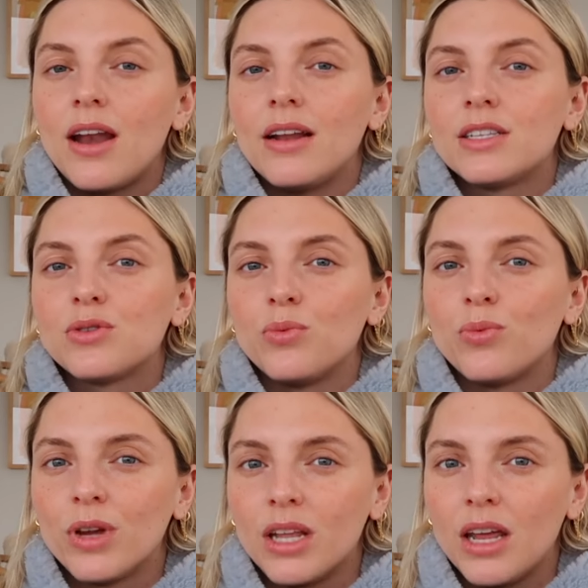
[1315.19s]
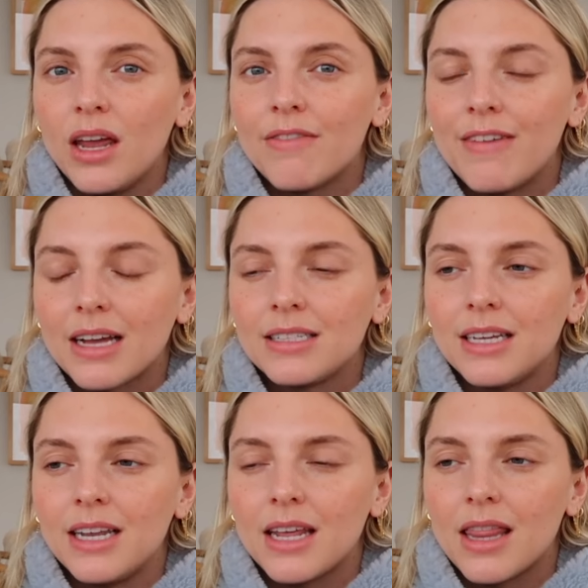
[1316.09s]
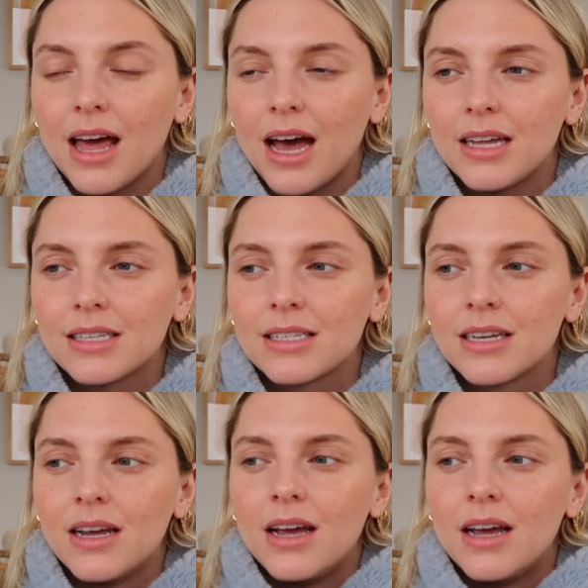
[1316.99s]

and it's really affected that.